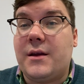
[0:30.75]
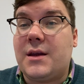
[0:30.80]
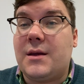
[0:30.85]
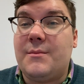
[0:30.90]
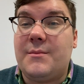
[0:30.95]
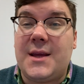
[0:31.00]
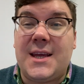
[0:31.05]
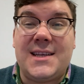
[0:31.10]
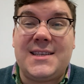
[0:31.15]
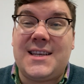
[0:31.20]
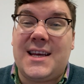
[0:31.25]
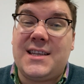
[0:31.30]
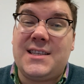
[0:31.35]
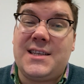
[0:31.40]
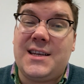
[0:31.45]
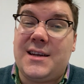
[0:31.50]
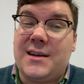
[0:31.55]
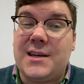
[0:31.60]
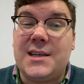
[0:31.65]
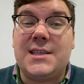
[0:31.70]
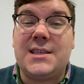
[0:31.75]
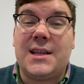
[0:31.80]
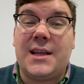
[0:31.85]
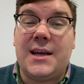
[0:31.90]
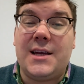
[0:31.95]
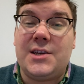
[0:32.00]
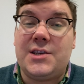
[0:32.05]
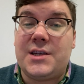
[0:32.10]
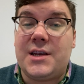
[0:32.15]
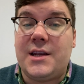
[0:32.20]
can be assessed in
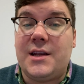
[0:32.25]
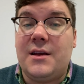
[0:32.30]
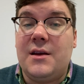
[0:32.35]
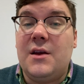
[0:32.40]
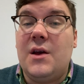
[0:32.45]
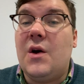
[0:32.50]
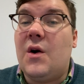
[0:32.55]
isolation,